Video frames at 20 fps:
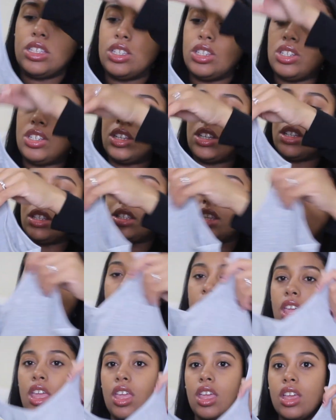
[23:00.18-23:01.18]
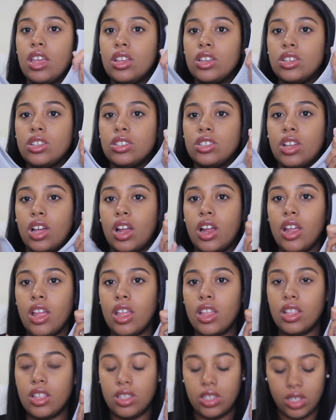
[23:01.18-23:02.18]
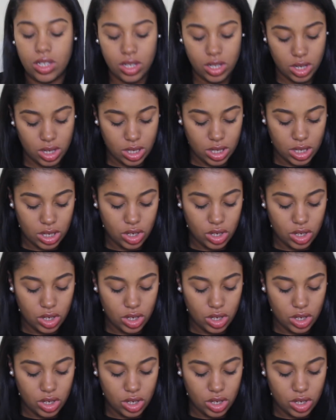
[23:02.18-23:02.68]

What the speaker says: is just a, this is just a